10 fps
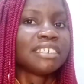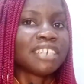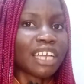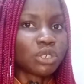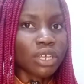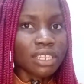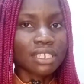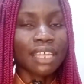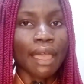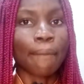They are
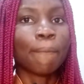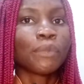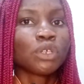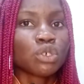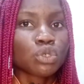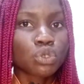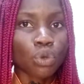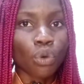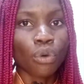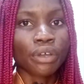just there
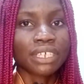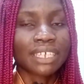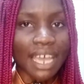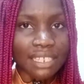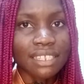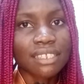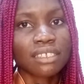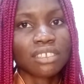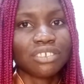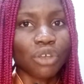to get
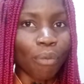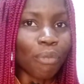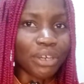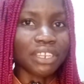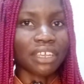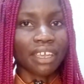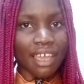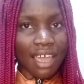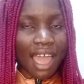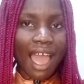your money,
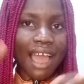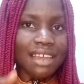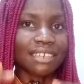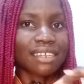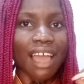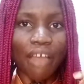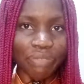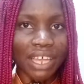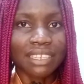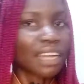and
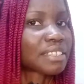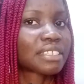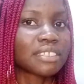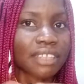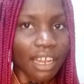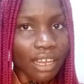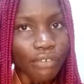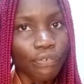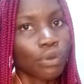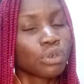after that they
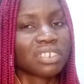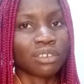leave you.